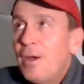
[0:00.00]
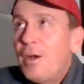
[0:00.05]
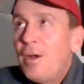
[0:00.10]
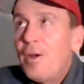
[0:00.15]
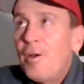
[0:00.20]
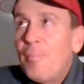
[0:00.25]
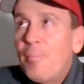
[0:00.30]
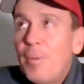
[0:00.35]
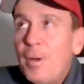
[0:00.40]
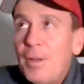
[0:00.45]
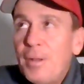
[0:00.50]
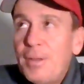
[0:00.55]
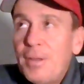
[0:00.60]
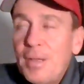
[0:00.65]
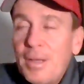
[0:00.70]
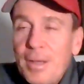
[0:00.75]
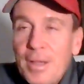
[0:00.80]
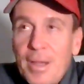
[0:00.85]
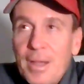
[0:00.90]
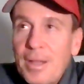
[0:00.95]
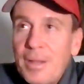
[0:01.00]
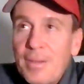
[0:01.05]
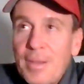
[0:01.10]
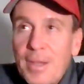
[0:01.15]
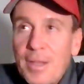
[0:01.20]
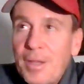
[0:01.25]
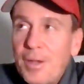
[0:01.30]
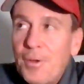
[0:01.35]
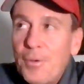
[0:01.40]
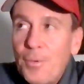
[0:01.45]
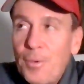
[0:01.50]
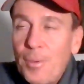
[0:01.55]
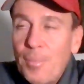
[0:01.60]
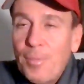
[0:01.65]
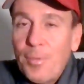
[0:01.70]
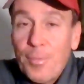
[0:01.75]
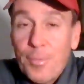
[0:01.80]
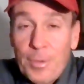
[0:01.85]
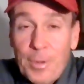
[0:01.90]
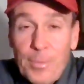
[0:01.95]
on Monday night. They can go
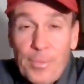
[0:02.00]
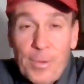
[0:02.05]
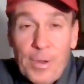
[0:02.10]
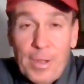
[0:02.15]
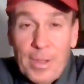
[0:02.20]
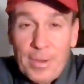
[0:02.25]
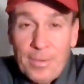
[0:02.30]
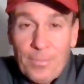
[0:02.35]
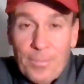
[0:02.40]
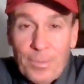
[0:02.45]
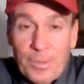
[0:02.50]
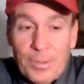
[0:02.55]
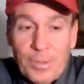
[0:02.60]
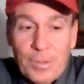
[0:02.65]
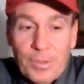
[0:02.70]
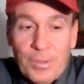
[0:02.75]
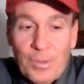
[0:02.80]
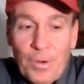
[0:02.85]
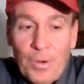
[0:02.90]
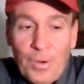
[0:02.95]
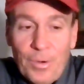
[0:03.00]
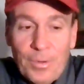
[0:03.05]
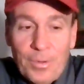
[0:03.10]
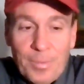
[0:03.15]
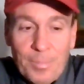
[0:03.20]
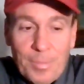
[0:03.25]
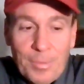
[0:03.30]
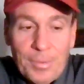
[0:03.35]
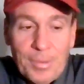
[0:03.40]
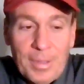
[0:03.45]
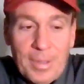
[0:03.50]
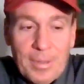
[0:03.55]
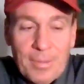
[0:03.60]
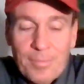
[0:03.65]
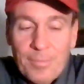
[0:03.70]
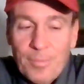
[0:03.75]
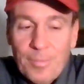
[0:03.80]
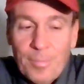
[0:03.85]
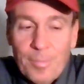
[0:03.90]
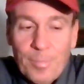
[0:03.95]
up 3-1, which is hard to
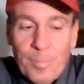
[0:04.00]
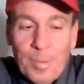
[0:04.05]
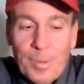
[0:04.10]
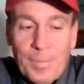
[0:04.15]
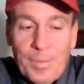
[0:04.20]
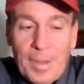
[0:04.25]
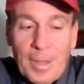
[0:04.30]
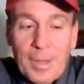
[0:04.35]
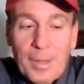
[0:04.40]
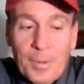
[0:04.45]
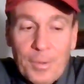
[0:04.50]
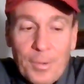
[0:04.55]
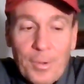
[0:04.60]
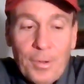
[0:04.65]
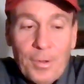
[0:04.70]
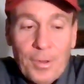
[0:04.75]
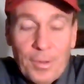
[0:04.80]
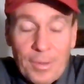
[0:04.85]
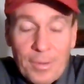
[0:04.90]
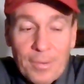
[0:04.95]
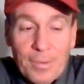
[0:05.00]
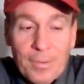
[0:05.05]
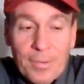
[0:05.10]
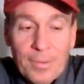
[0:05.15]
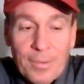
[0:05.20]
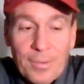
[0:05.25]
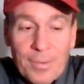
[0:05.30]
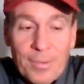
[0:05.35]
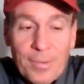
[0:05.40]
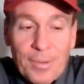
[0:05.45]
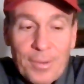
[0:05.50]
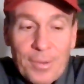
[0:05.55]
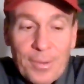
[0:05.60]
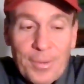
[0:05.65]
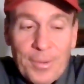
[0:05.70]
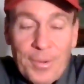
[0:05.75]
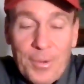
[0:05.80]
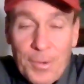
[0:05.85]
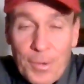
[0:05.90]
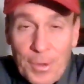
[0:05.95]
believe, but they could
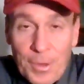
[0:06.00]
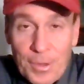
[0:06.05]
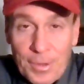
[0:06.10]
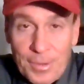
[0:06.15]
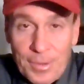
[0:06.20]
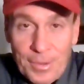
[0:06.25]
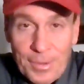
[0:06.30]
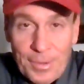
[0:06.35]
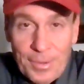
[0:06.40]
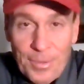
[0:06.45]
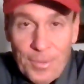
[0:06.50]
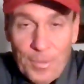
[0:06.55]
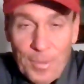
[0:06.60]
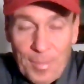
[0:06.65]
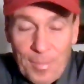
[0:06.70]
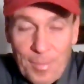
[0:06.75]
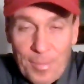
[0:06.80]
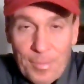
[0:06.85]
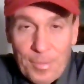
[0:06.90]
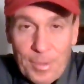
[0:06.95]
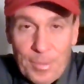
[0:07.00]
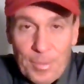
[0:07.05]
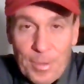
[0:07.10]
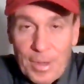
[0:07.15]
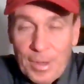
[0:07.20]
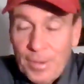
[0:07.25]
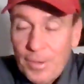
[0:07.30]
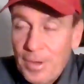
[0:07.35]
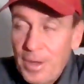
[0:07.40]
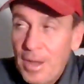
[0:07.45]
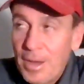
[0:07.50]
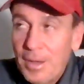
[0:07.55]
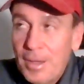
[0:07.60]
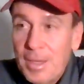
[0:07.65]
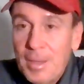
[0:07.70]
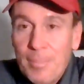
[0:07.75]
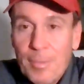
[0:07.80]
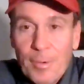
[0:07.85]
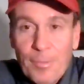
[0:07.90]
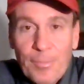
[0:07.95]
go up 3-1. Got to
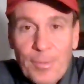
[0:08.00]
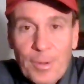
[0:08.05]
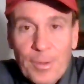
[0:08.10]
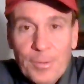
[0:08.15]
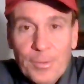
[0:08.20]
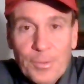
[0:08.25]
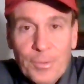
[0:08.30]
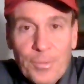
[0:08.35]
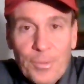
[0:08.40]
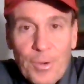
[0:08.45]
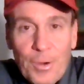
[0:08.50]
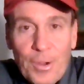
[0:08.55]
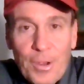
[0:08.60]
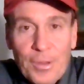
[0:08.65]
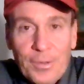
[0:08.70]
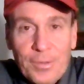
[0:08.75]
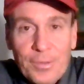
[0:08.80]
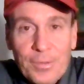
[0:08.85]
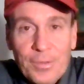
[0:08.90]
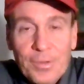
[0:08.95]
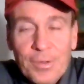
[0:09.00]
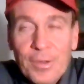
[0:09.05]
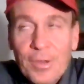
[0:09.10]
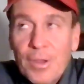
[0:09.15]
keep our fingers crossed.